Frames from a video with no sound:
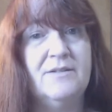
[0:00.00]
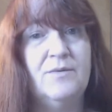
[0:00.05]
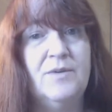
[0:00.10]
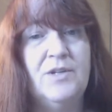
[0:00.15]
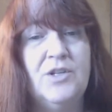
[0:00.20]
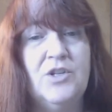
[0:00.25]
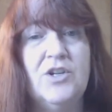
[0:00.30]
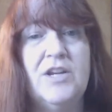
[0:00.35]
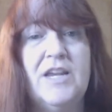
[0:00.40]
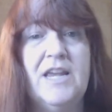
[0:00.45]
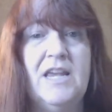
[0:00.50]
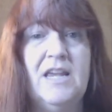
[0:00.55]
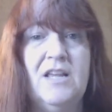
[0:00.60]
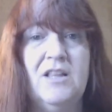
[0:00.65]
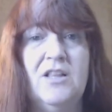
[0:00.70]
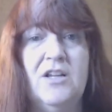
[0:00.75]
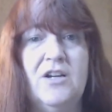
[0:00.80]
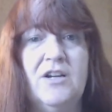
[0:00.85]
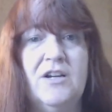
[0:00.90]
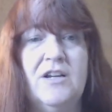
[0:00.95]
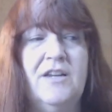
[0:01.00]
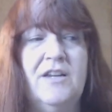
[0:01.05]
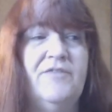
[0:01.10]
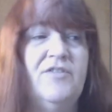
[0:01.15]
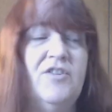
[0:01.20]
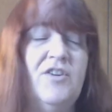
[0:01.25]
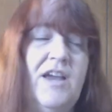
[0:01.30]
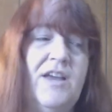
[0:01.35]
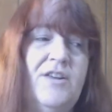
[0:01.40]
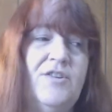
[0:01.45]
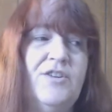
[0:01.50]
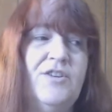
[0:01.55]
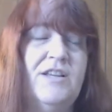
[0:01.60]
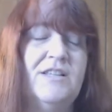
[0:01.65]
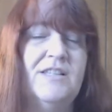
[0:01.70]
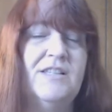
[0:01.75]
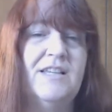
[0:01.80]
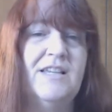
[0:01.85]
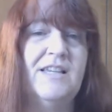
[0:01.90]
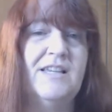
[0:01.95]
When you're a heeler, if your header
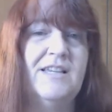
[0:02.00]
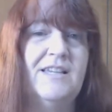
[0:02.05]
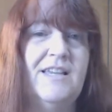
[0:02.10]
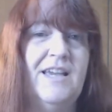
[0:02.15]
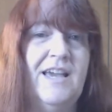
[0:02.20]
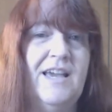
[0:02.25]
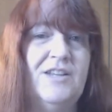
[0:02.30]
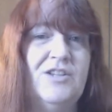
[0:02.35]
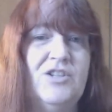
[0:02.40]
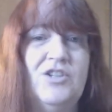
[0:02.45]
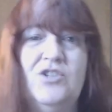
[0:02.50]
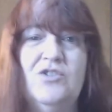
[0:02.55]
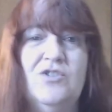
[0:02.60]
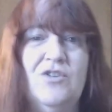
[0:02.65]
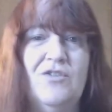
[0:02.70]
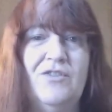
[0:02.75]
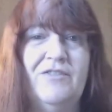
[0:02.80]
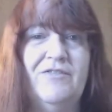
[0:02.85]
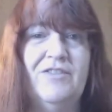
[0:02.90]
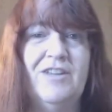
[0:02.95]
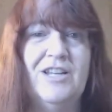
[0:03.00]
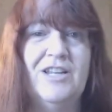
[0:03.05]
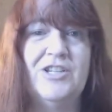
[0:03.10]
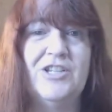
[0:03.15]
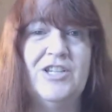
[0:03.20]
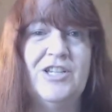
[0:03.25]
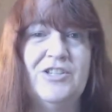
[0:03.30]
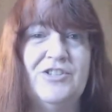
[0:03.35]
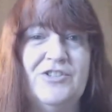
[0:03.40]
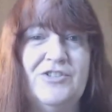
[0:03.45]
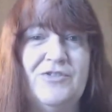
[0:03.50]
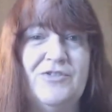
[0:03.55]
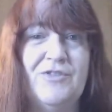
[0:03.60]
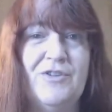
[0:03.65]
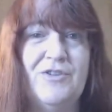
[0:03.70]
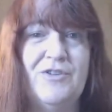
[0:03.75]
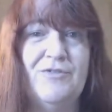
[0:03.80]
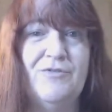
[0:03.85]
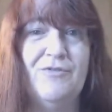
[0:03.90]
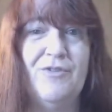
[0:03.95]
doesn't catch, you don't even get a chance to
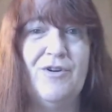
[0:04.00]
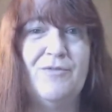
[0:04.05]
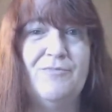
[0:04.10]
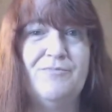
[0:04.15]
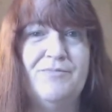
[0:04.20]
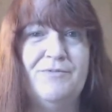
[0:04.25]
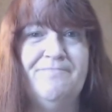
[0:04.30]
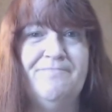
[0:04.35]
throw your rope.